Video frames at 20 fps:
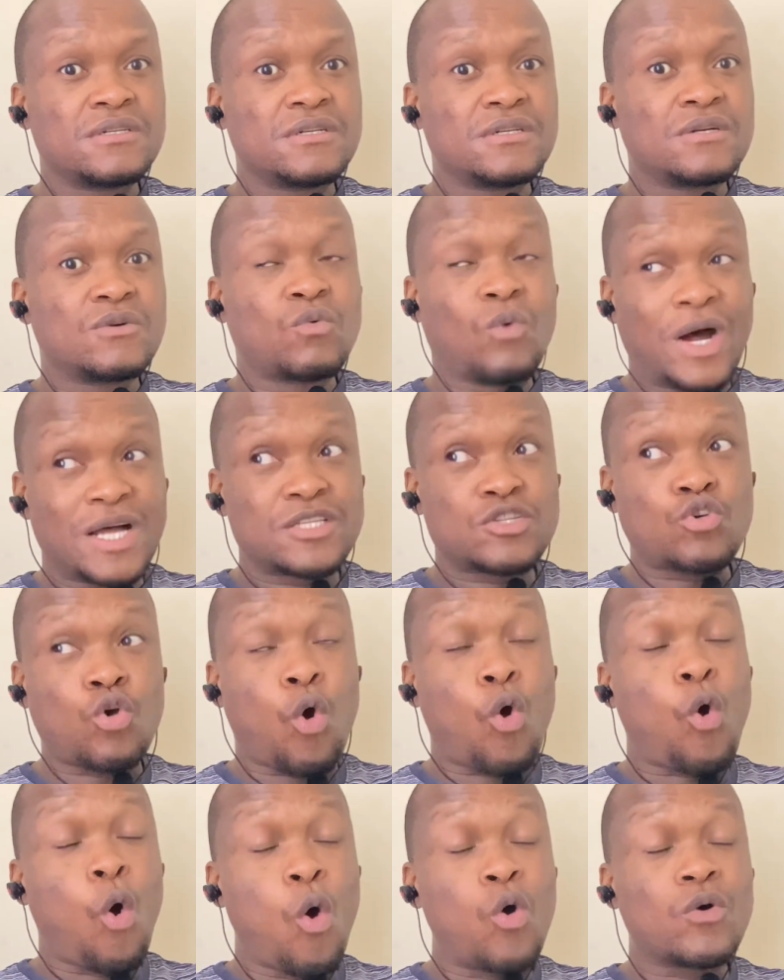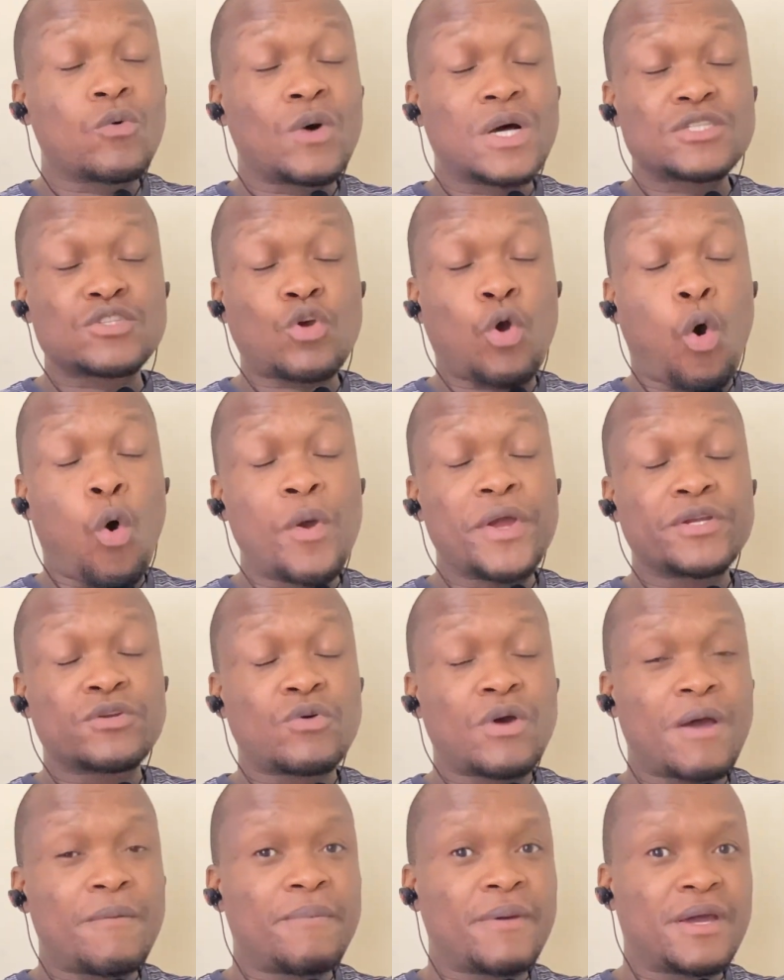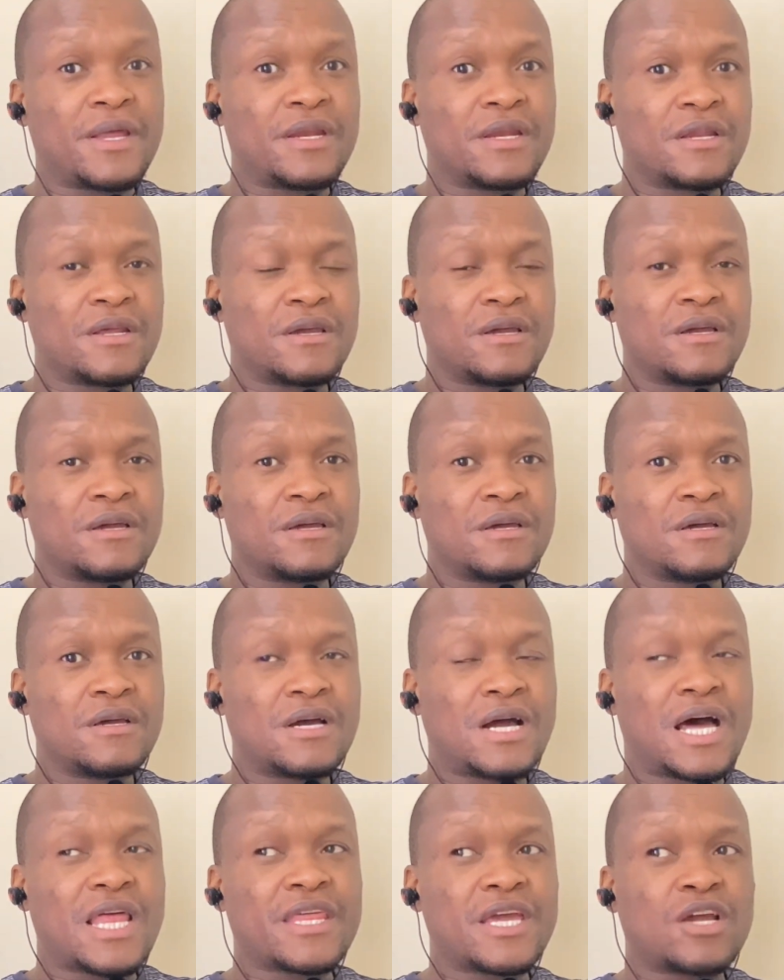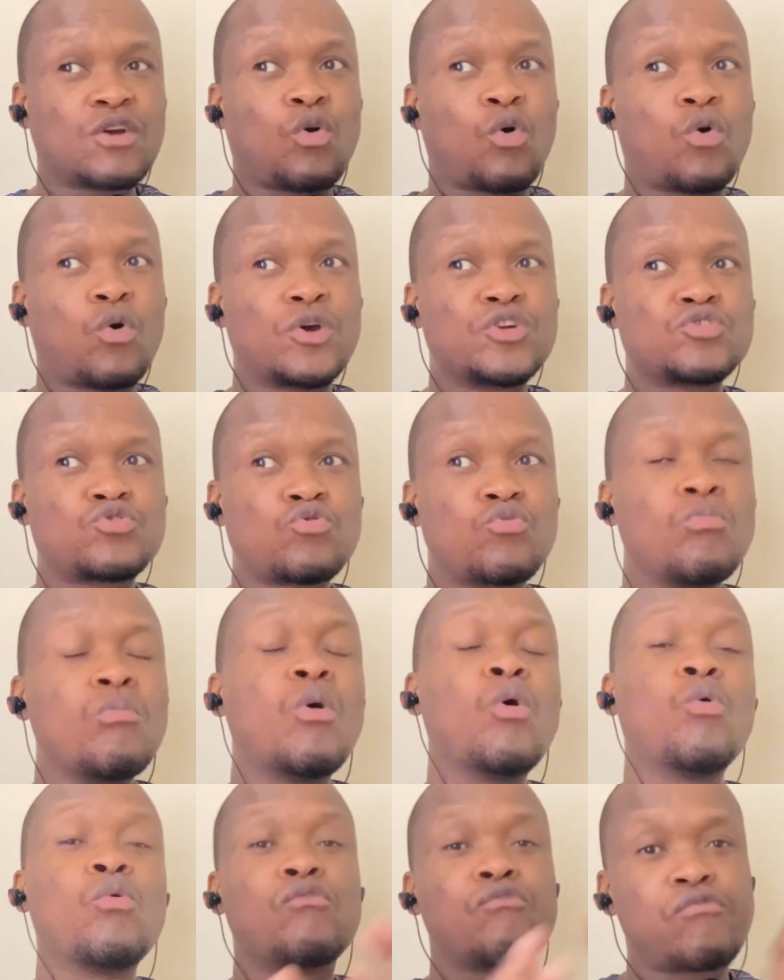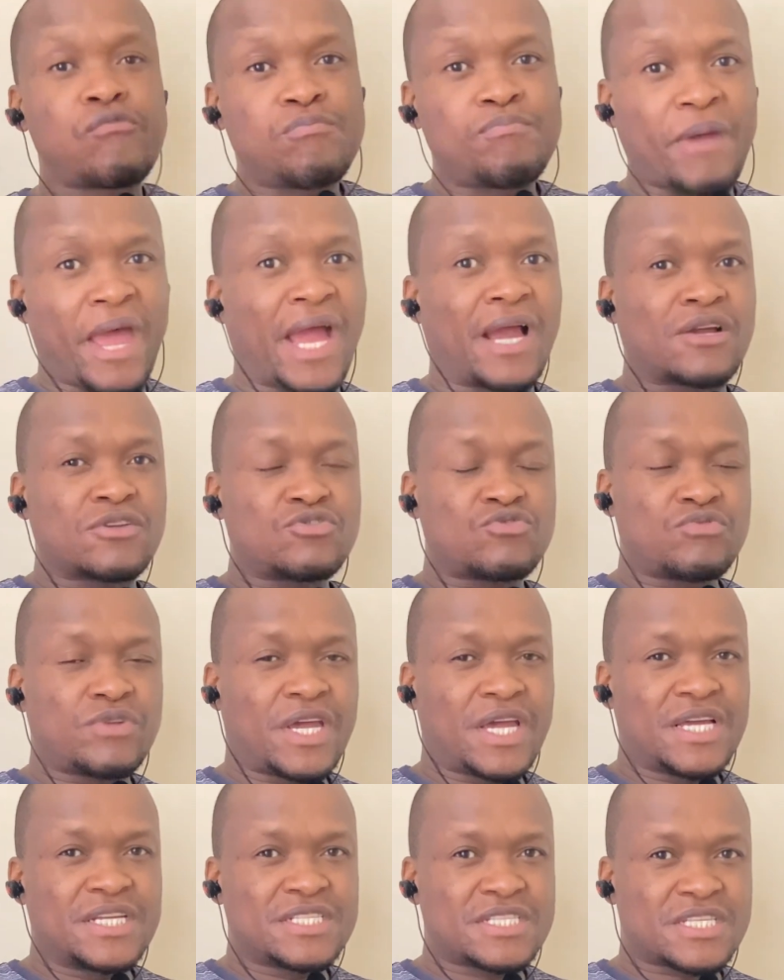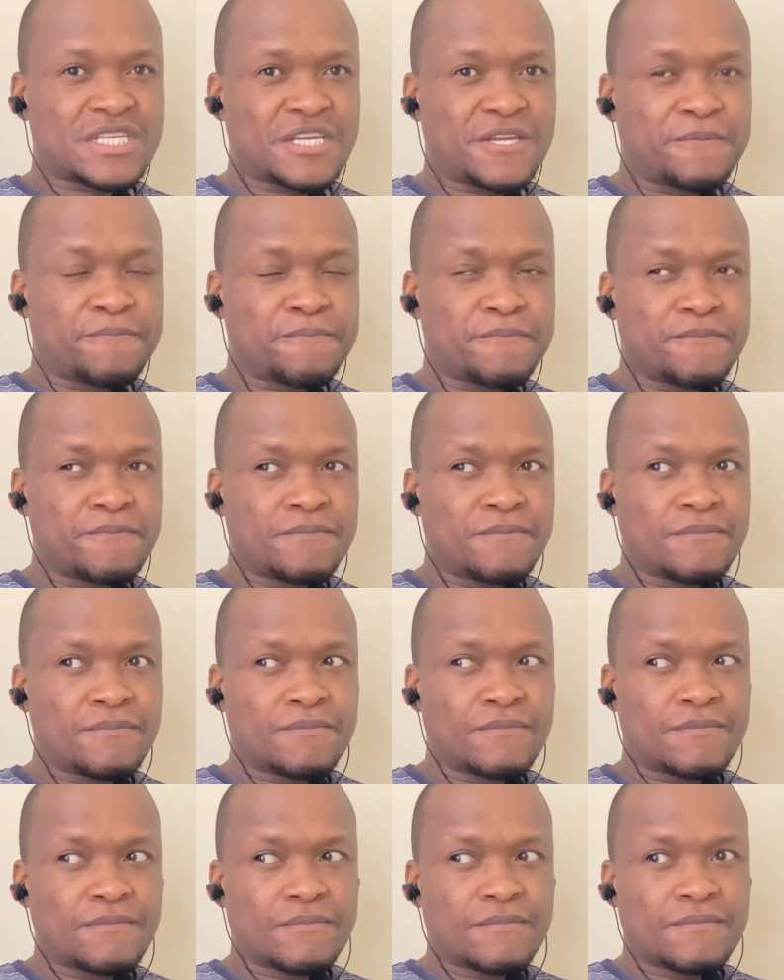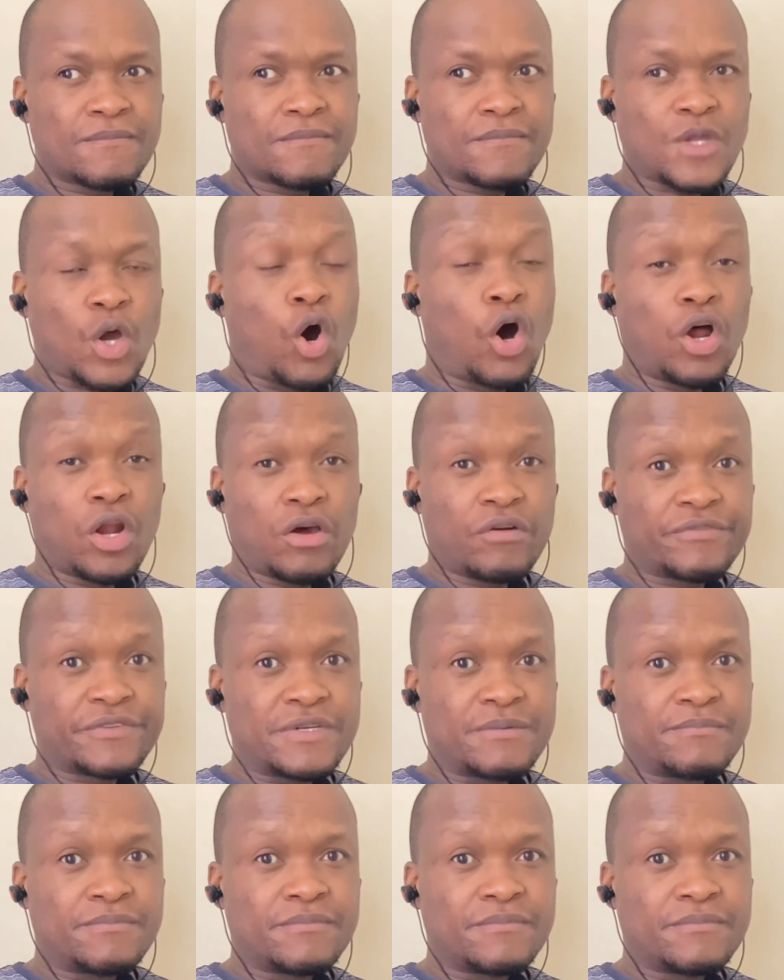What's going to happen? Are they going to move back to the ANC? All of them.